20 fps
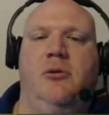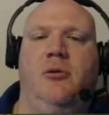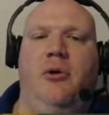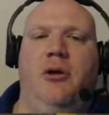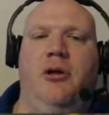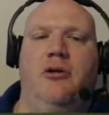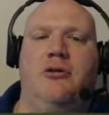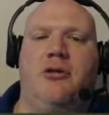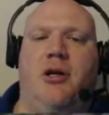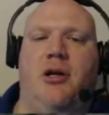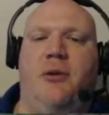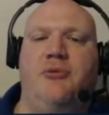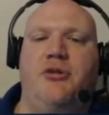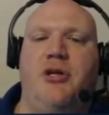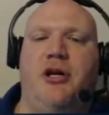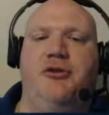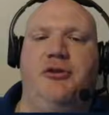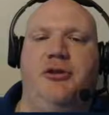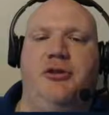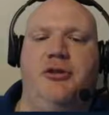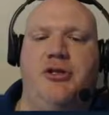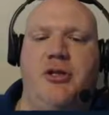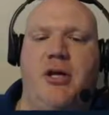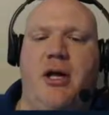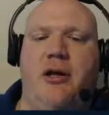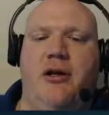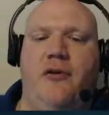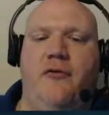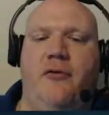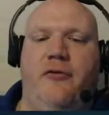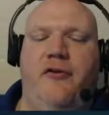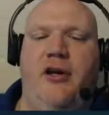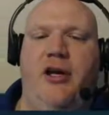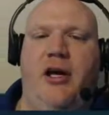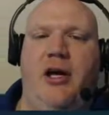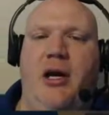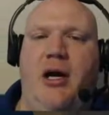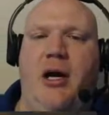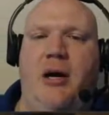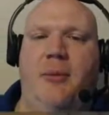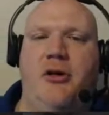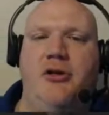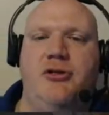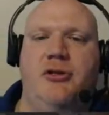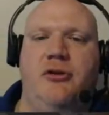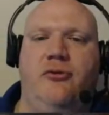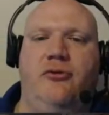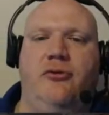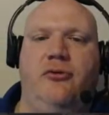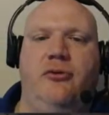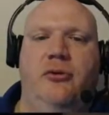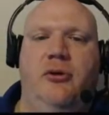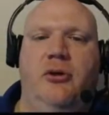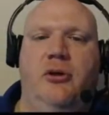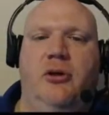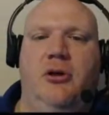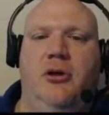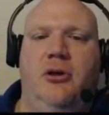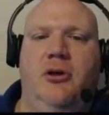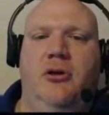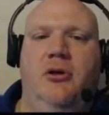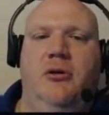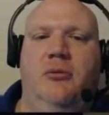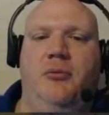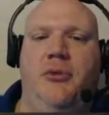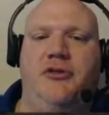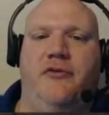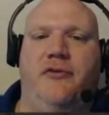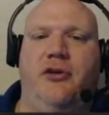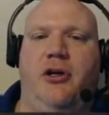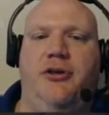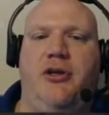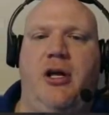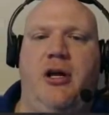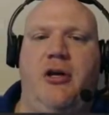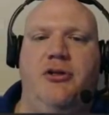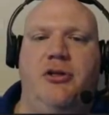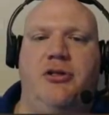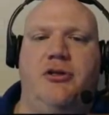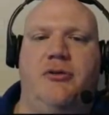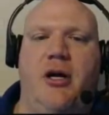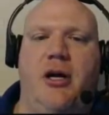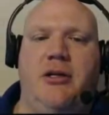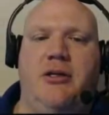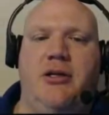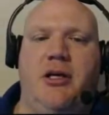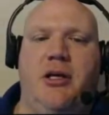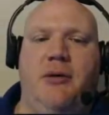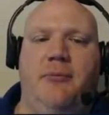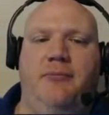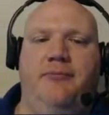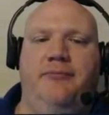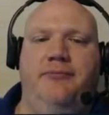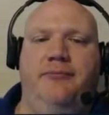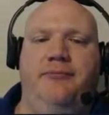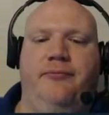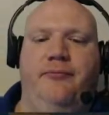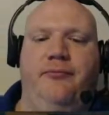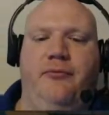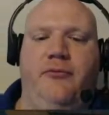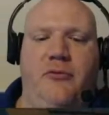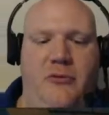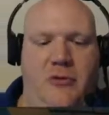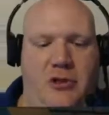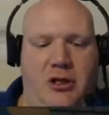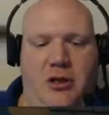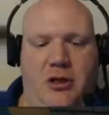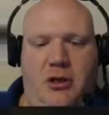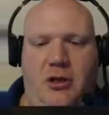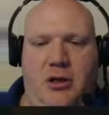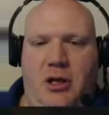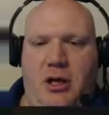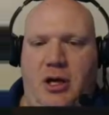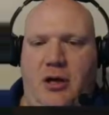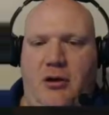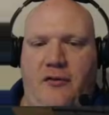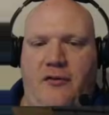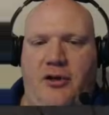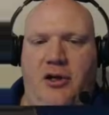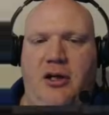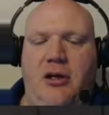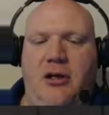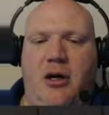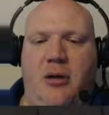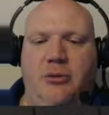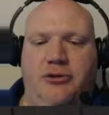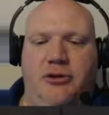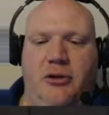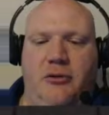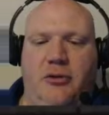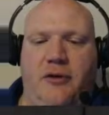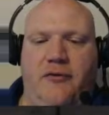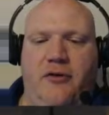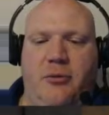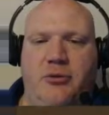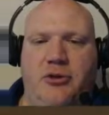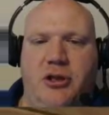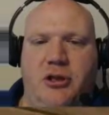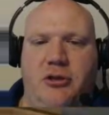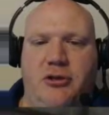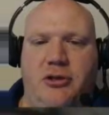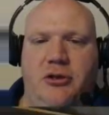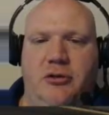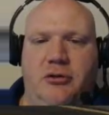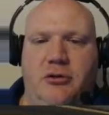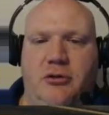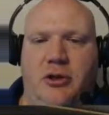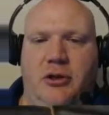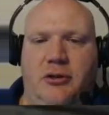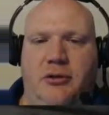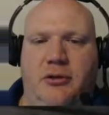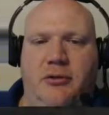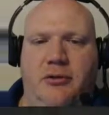Well, it looks like I was actually slightly overfed. I must have caught that at just the right time. I don't have any cobblestone left upstairs either, do I?